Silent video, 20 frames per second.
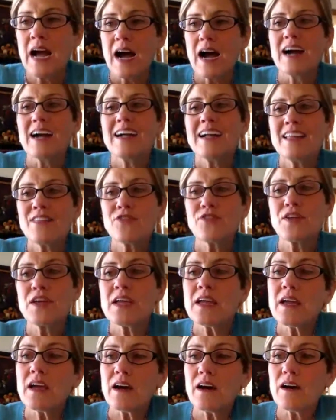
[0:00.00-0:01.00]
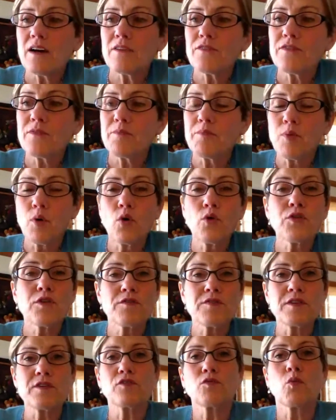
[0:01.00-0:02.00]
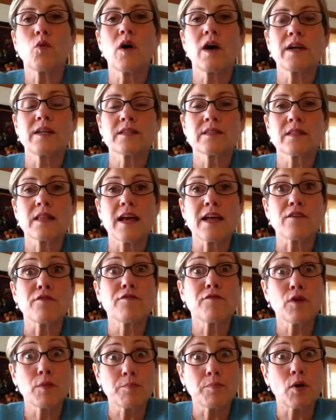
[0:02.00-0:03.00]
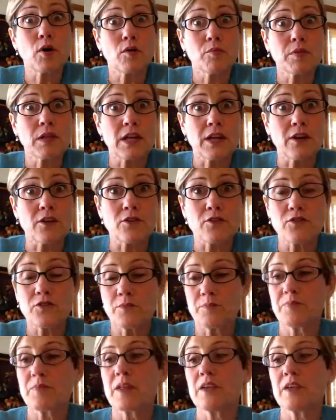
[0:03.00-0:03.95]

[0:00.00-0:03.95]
I think of both of these wines like football players.